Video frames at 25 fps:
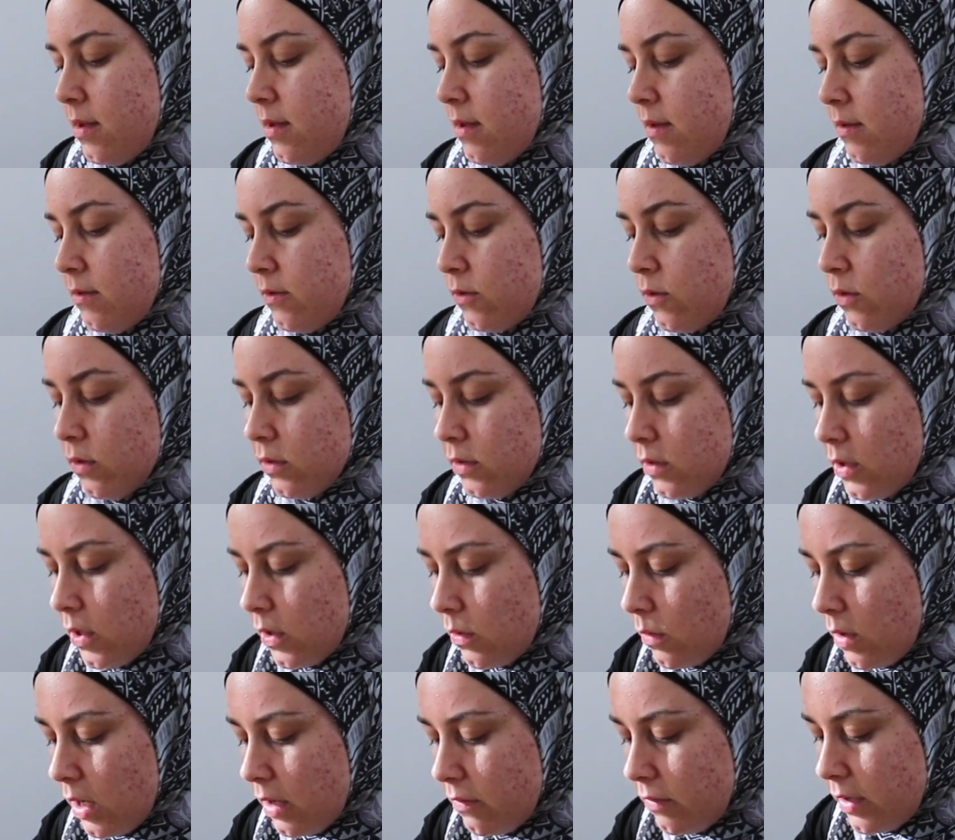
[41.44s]
It's got
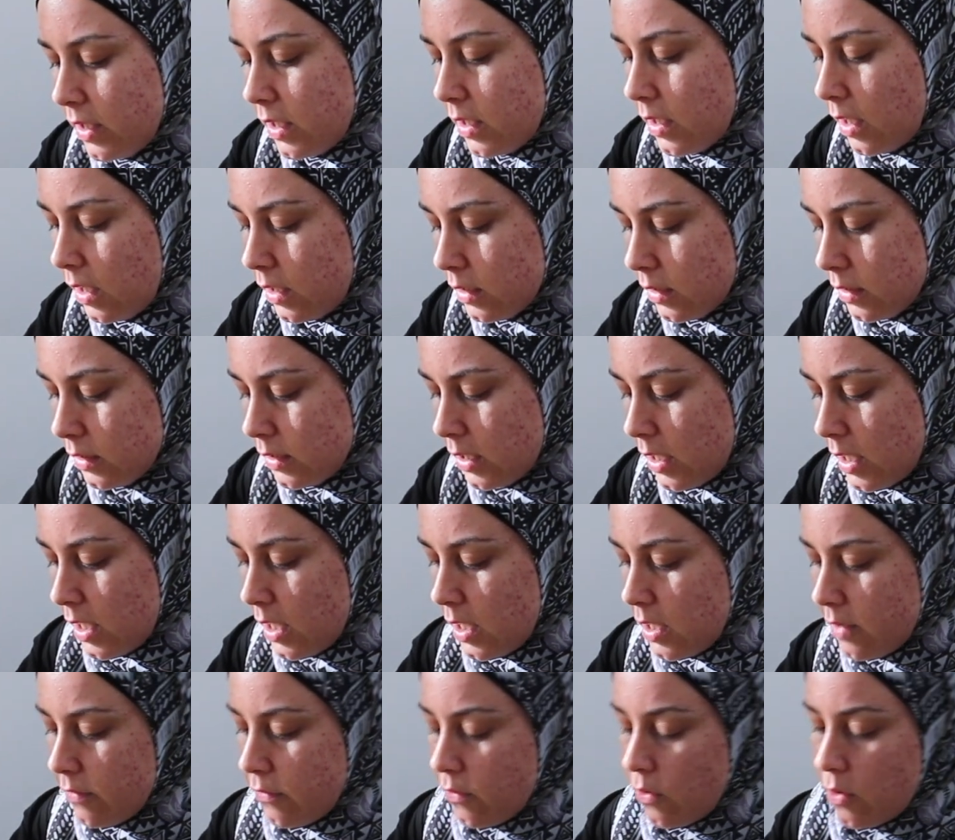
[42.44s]
2 lovely colours here.
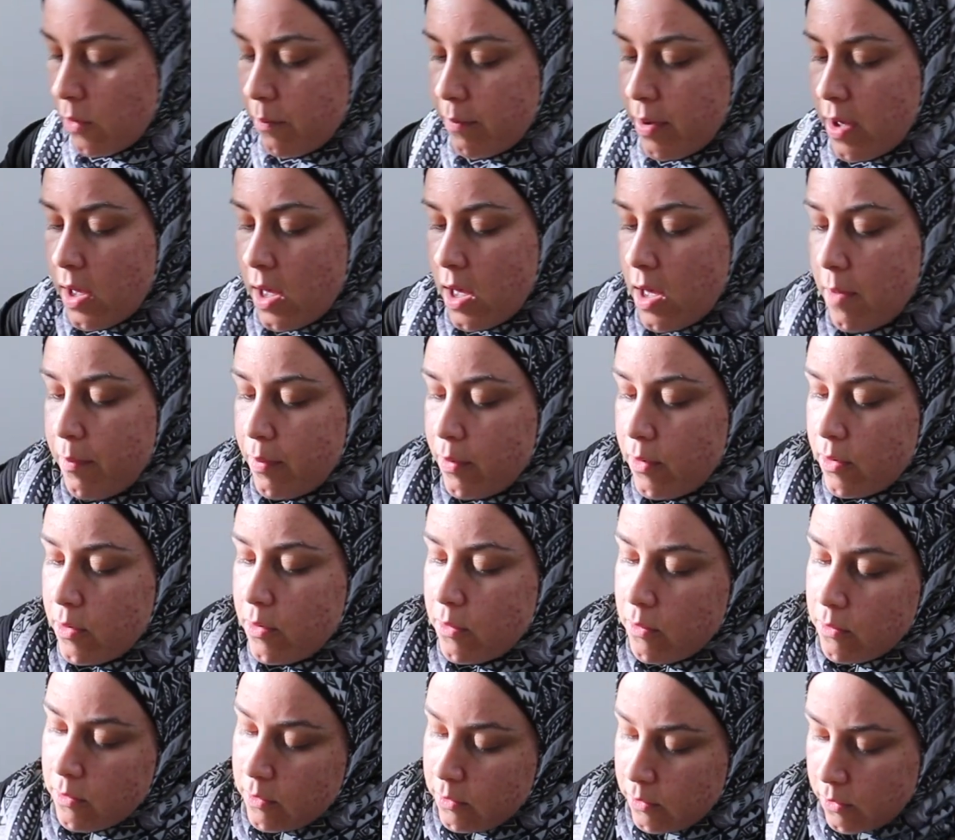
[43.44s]
I've got
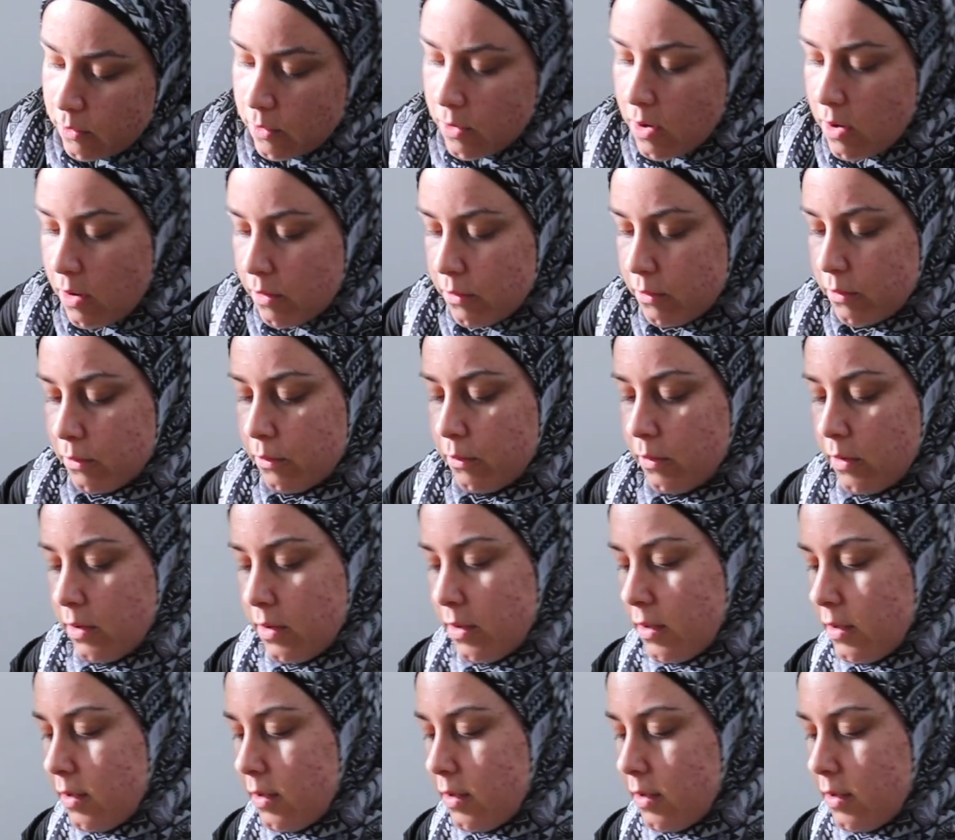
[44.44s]
purple, whoa,